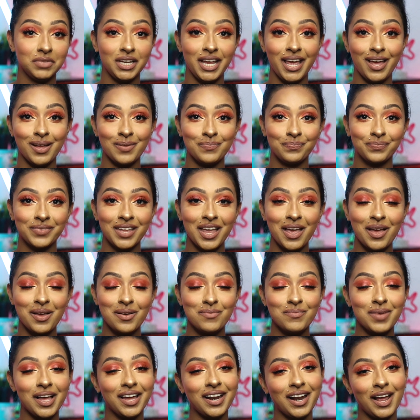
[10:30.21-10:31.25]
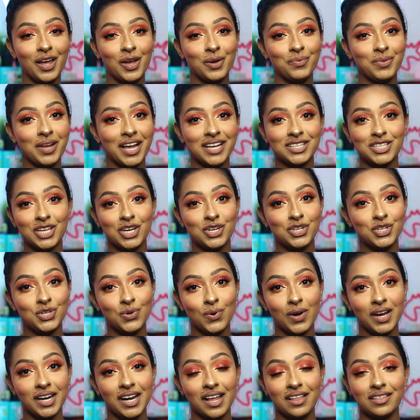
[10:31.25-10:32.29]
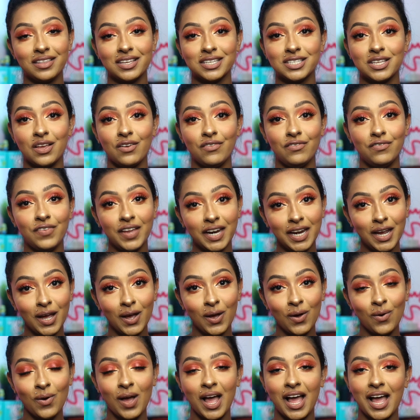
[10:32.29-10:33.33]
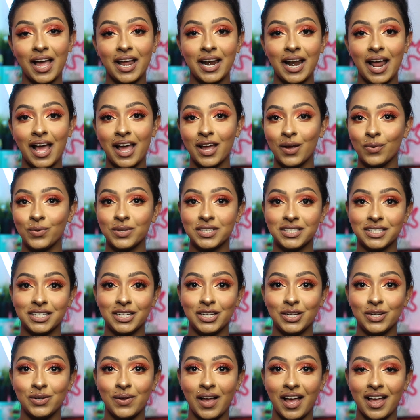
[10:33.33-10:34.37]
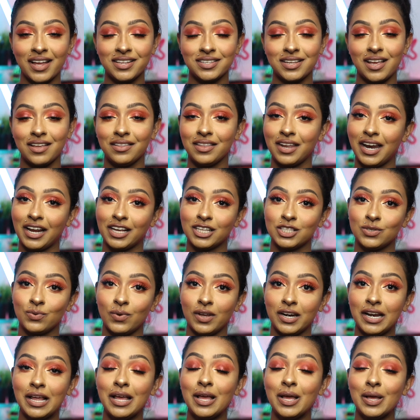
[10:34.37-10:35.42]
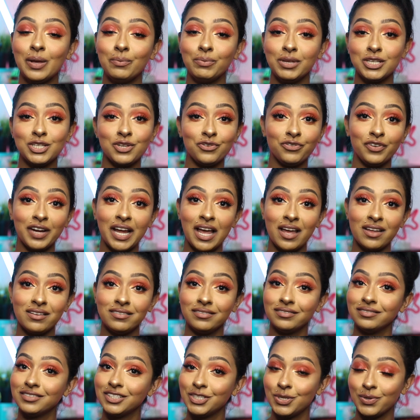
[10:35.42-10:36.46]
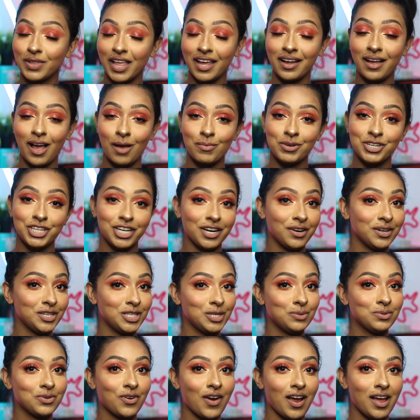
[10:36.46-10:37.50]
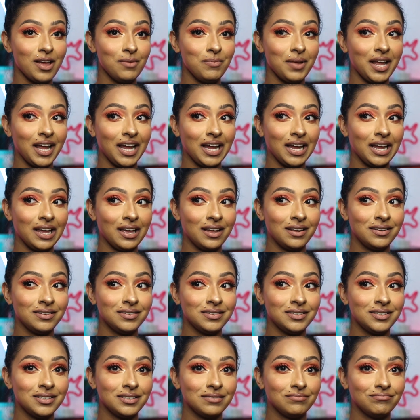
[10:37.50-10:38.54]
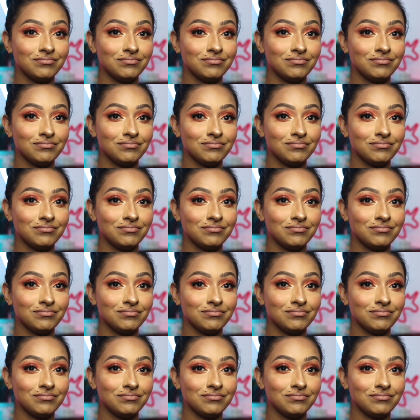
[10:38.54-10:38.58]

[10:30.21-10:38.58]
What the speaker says: yeah, but I hope you guys enjoyed this video, and I will see you guys in the next one. Please don't forget to like, comment, share, and subscribe, and